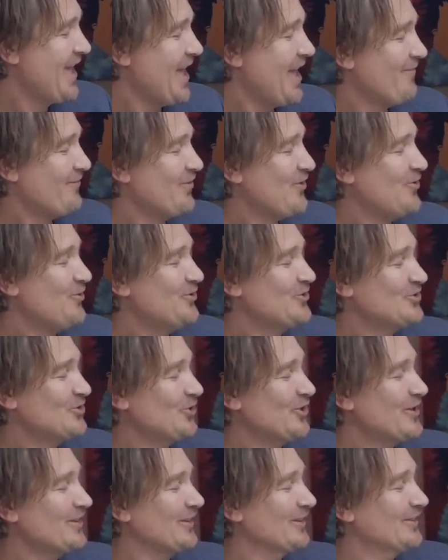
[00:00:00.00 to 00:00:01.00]
If you
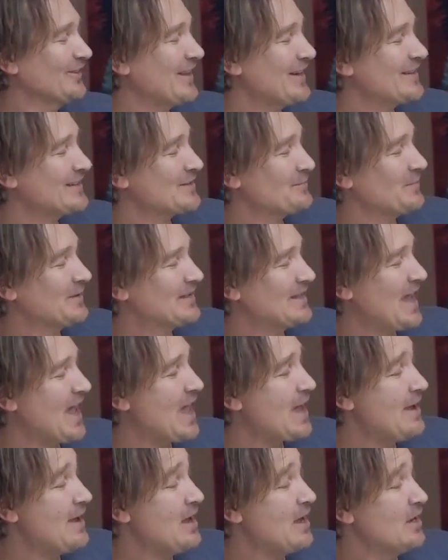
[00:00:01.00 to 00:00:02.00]
enjoy the Luxe
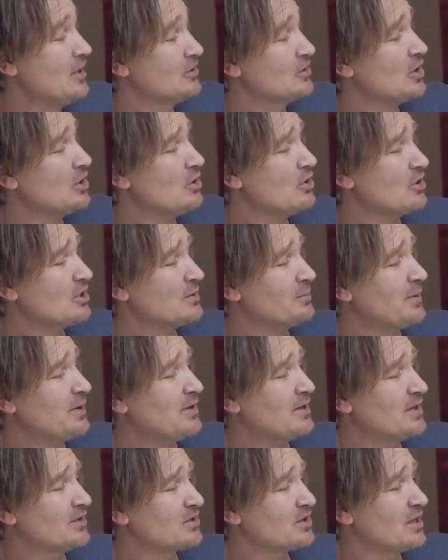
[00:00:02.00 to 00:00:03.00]
Bidet, share your
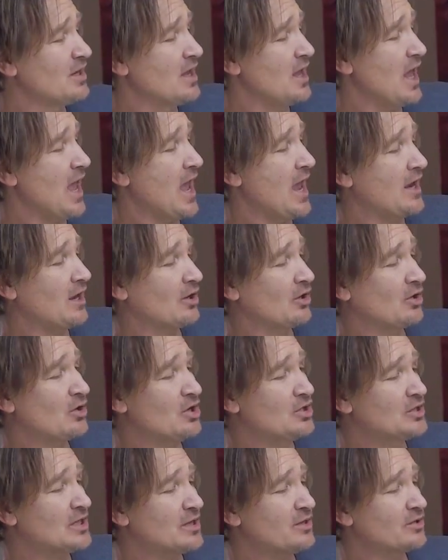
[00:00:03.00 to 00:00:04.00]
experience and
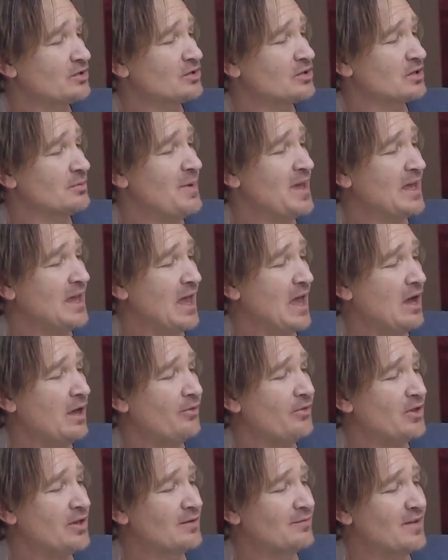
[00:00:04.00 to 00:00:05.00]
encourage others to make a
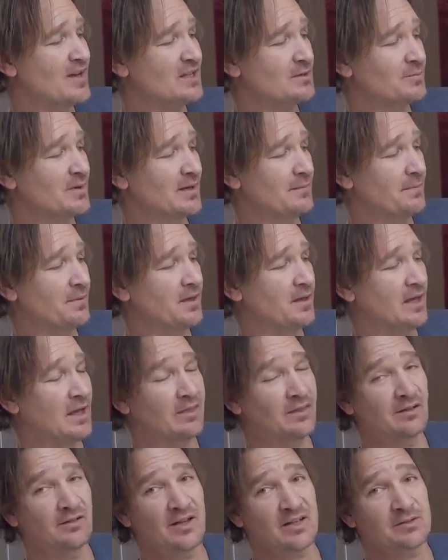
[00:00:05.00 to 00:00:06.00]
healthy investment
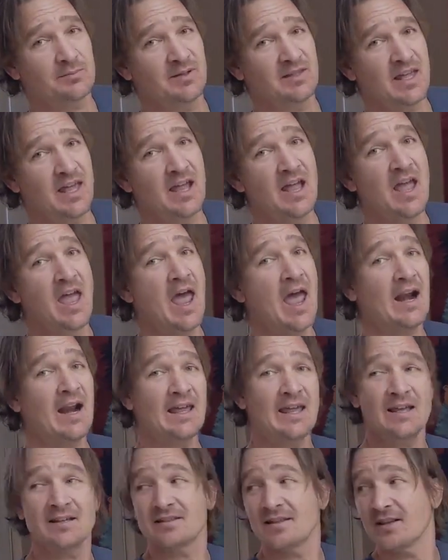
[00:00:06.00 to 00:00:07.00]
in the Luxe Bidet. And
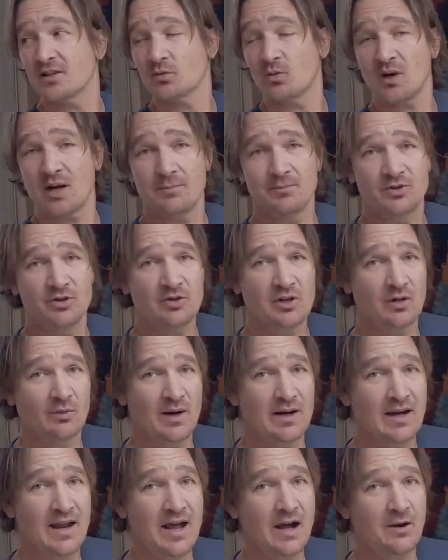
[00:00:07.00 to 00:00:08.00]
I guess that's what I'm doing
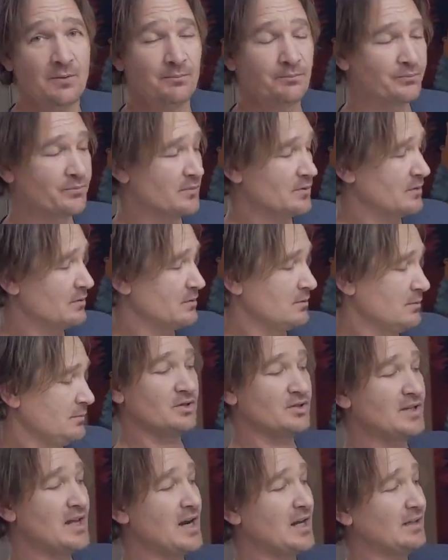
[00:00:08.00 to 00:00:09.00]
right now.
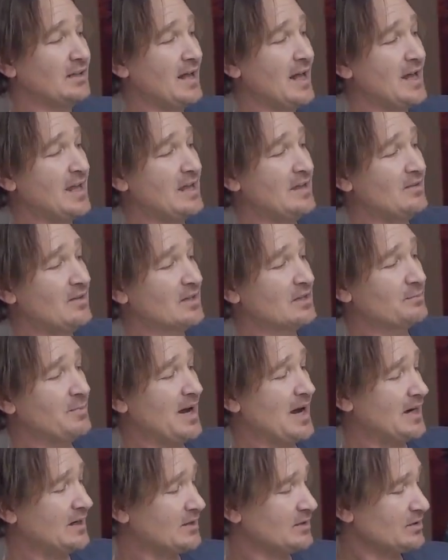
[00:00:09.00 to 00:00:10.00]
There's not a lot in this
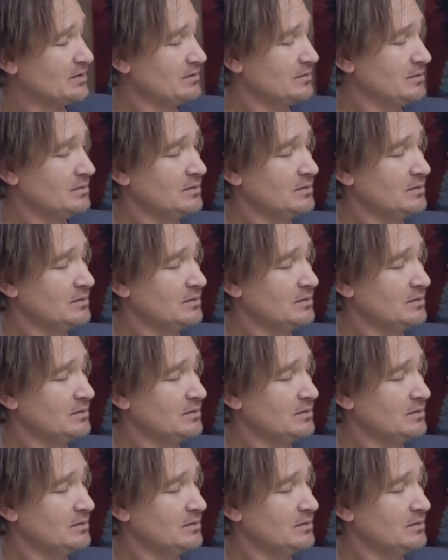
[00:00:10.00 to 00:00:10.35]
box.